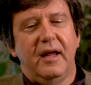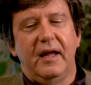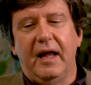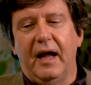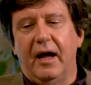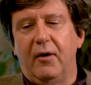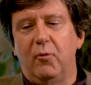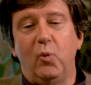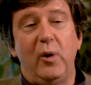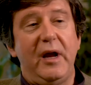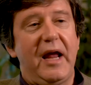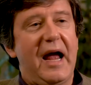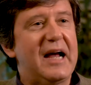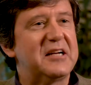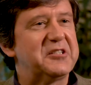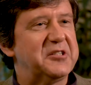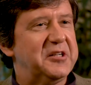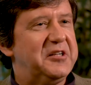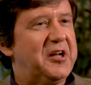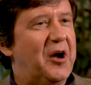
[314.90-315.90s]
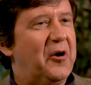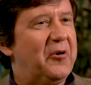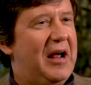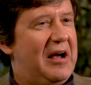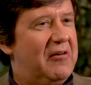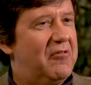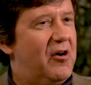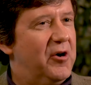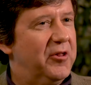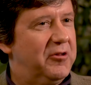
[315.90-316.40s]
Yeah, and we actually don't
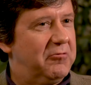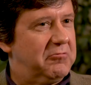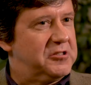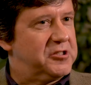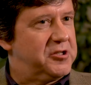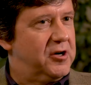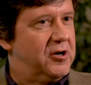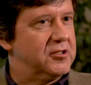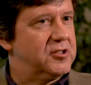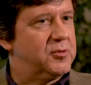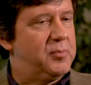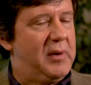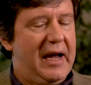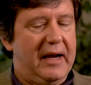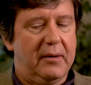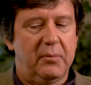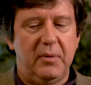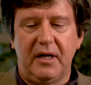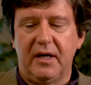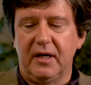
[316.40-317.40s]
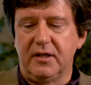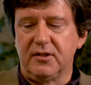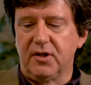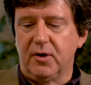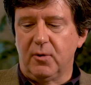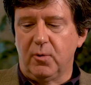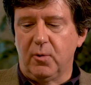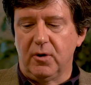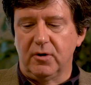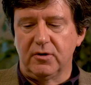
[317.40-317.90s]
have all the results back because
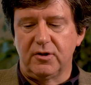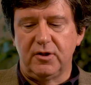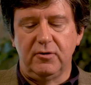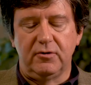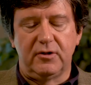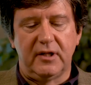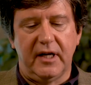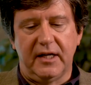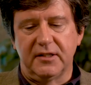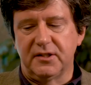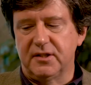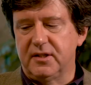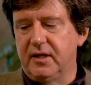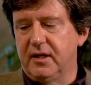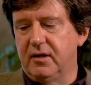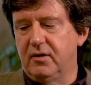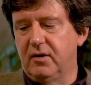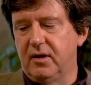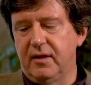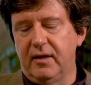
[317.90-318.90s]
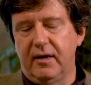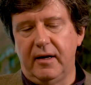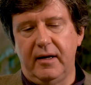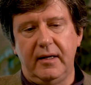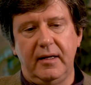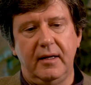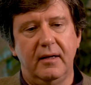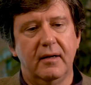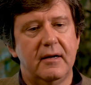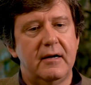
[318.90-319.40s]
there were 2 tests that
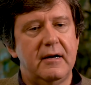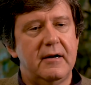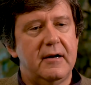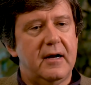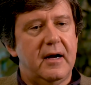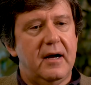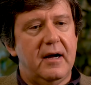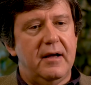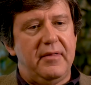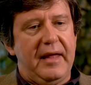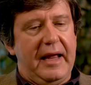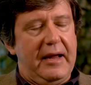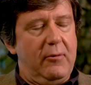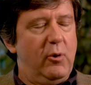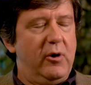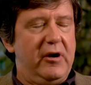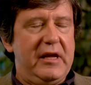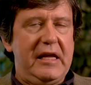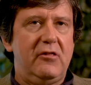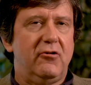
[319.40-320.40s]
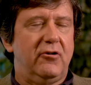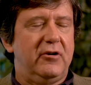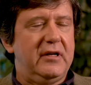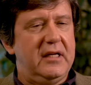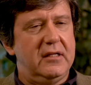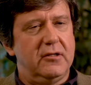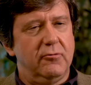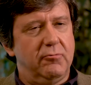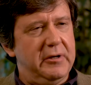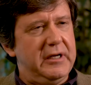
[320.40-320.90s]
they will either
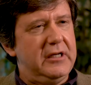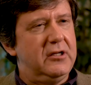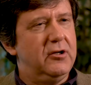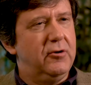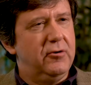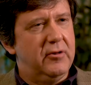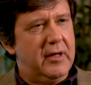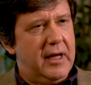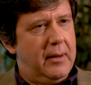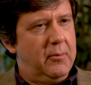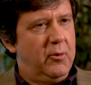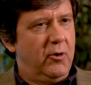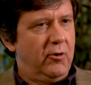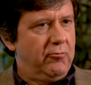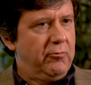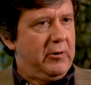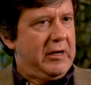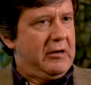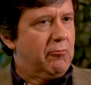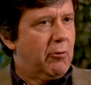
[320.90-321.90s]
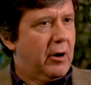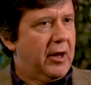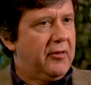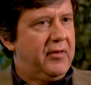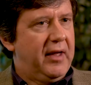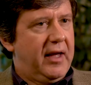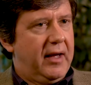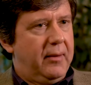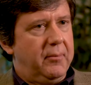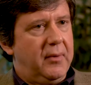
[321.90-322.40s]
need to redo them or
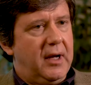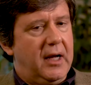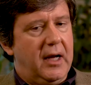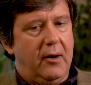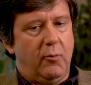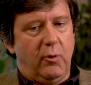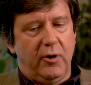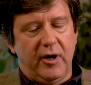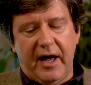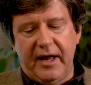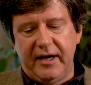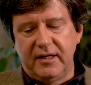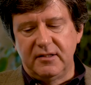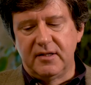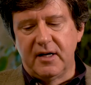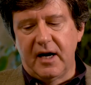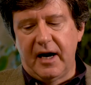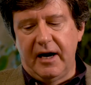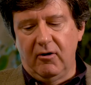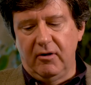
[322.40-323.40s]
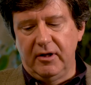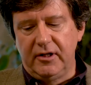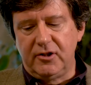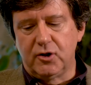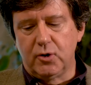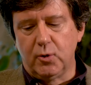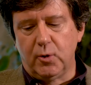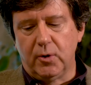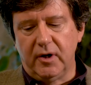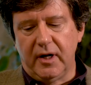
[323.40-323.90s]
rerun them. We're not entirely
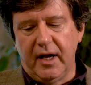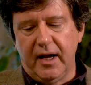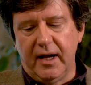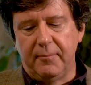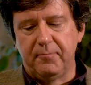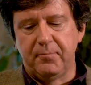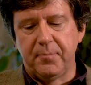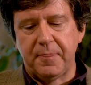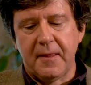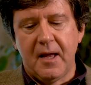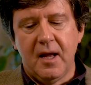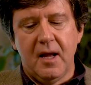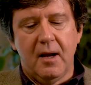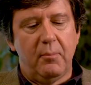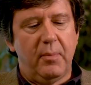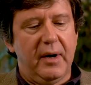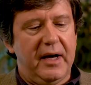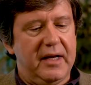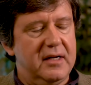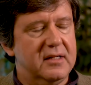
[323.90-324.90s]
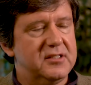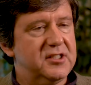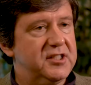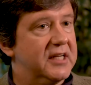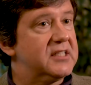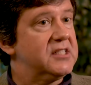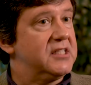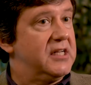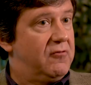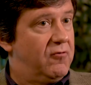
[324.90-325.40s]
sure yet. But
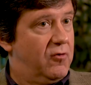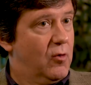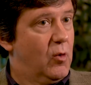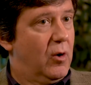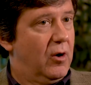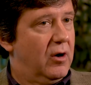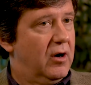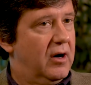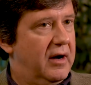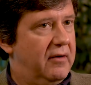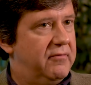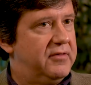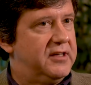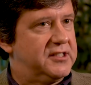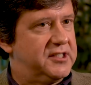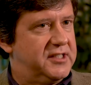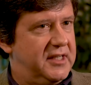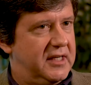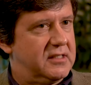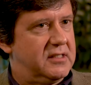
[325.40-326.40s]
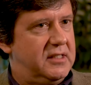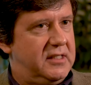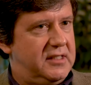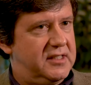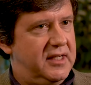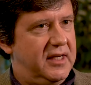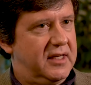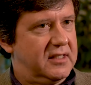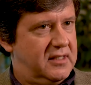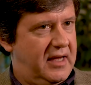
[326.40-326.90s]
64 of the
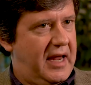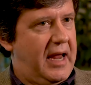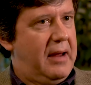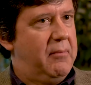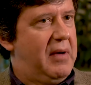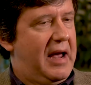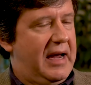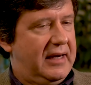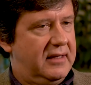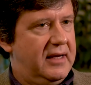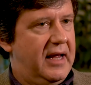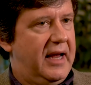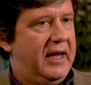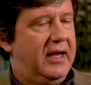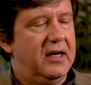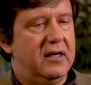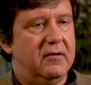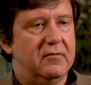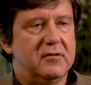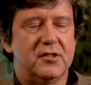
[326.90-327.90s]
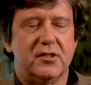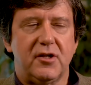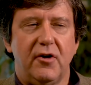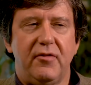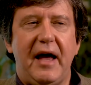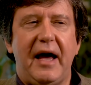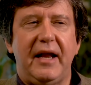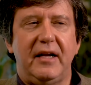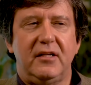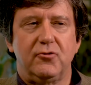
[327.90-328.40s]
66 came back negative, and so
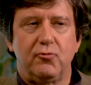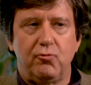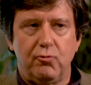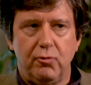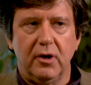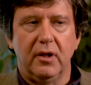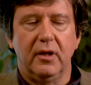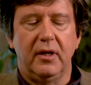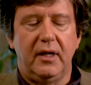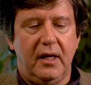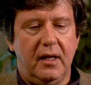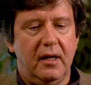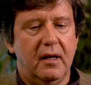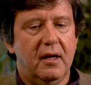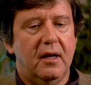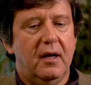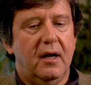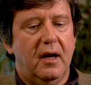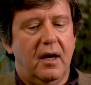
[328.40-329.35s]
that is really